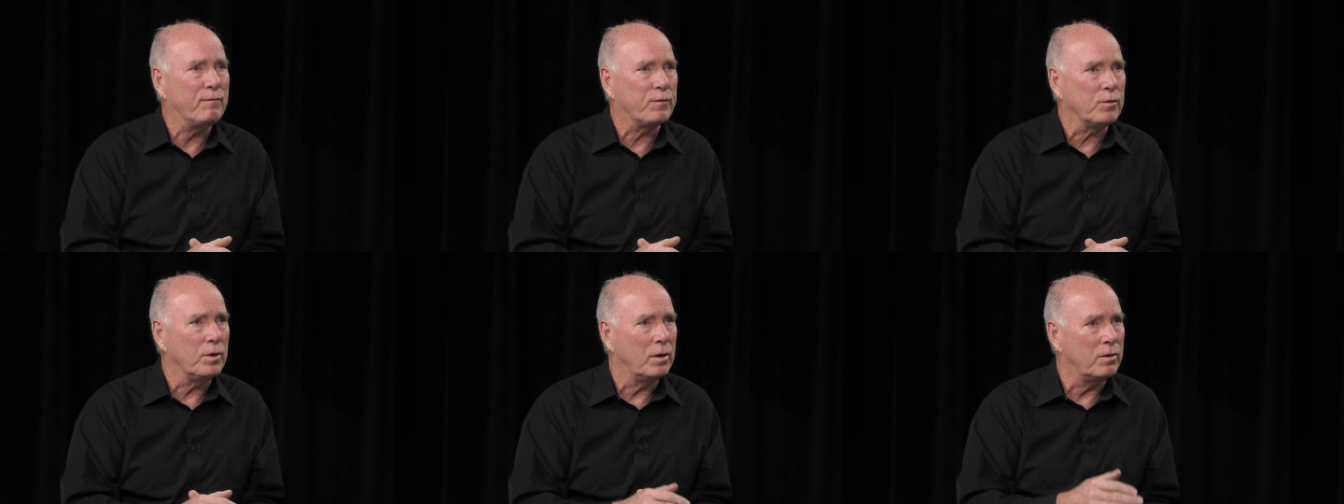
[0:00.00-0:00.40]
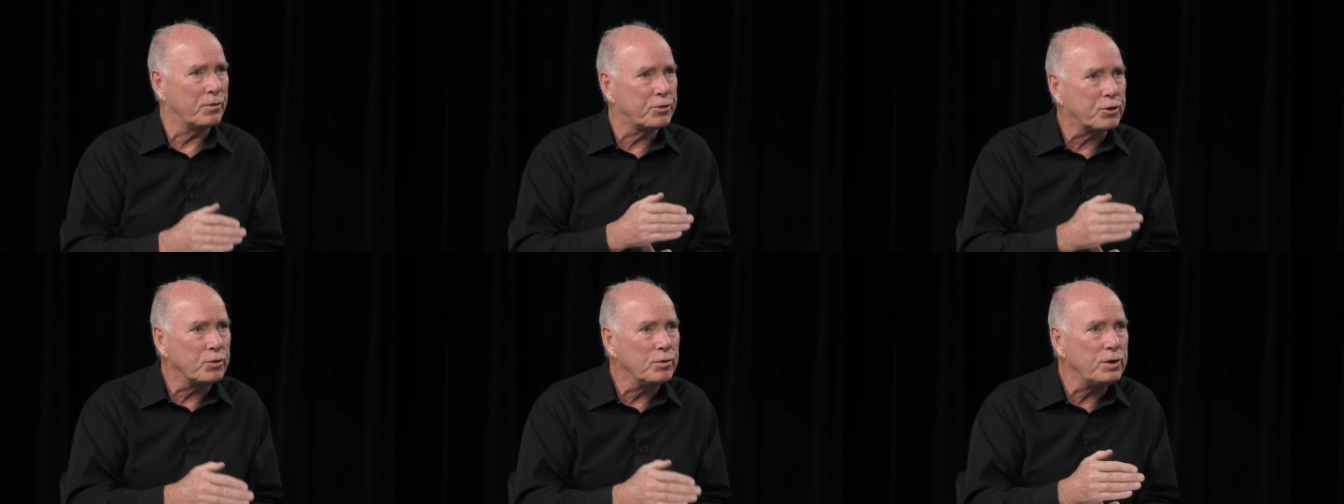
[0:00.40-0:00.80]
for a
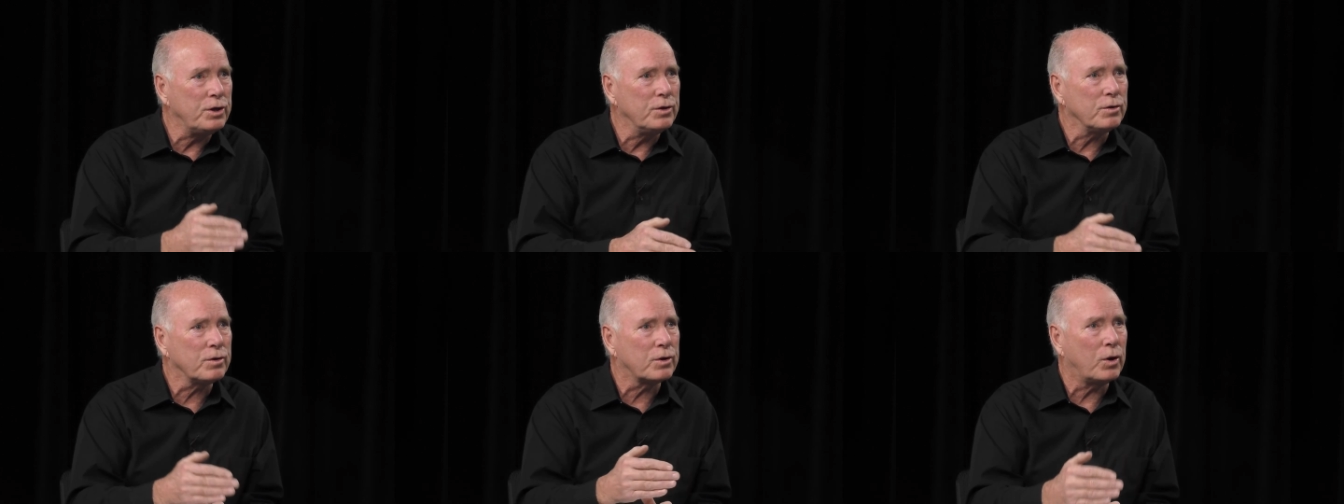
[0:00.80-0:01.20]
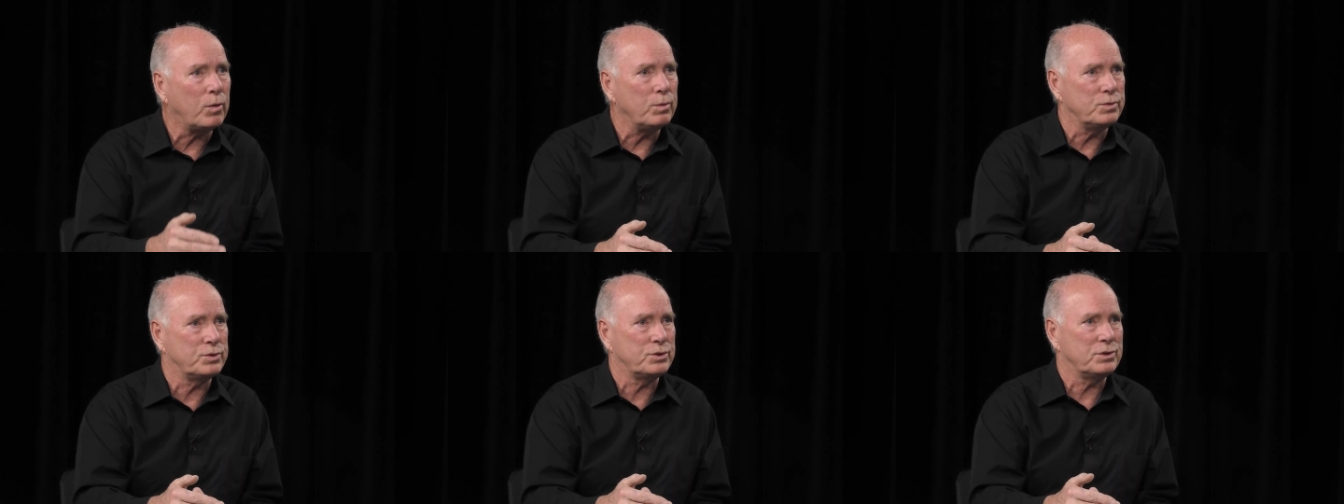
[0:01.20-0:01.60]
30 year
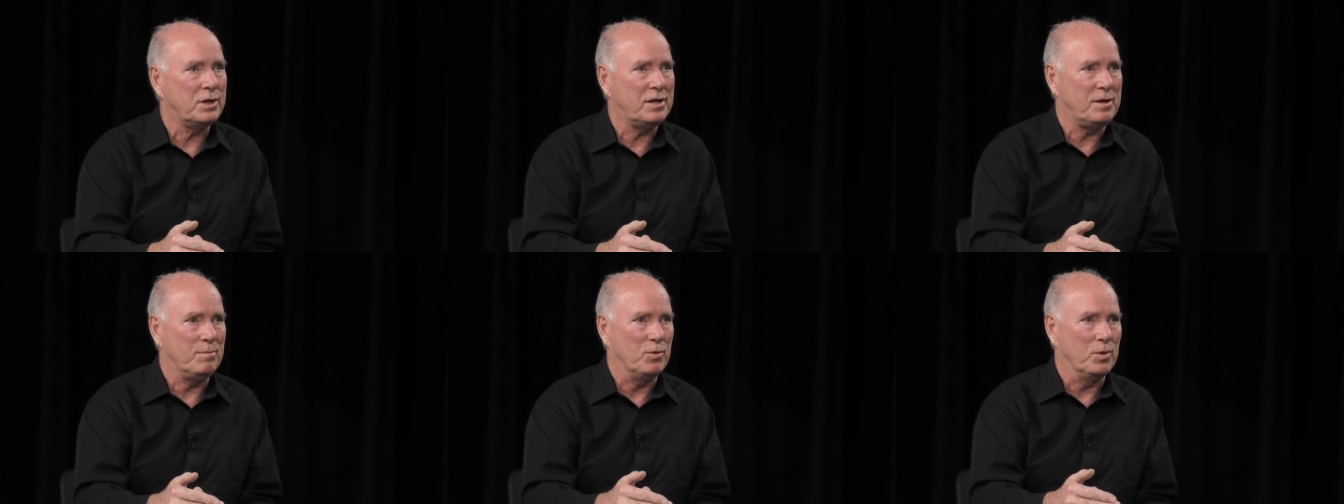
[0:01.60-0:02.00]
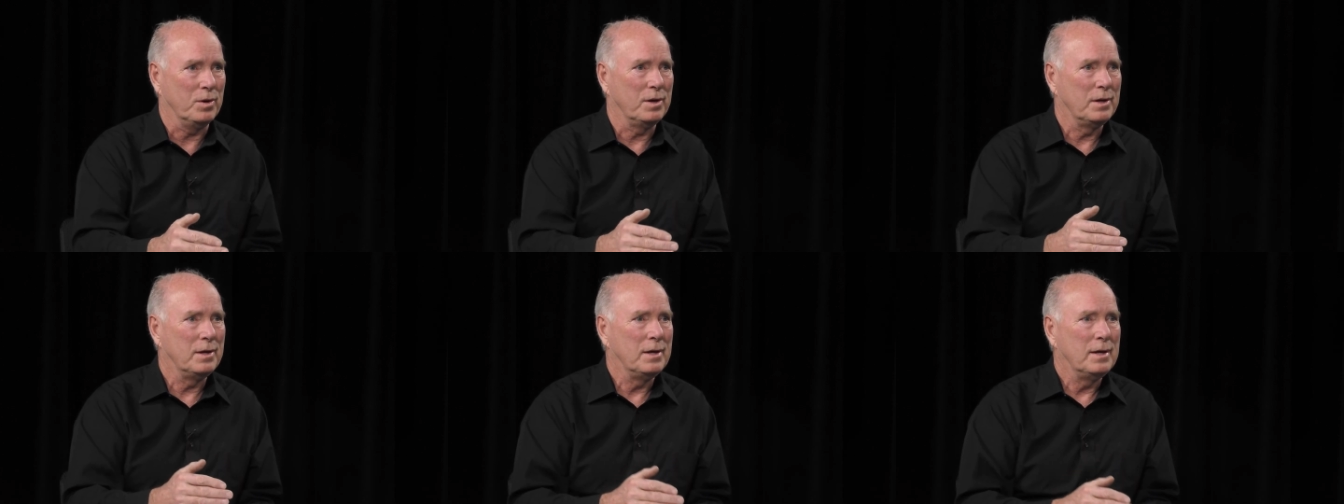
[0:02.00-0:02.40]
coach anymore.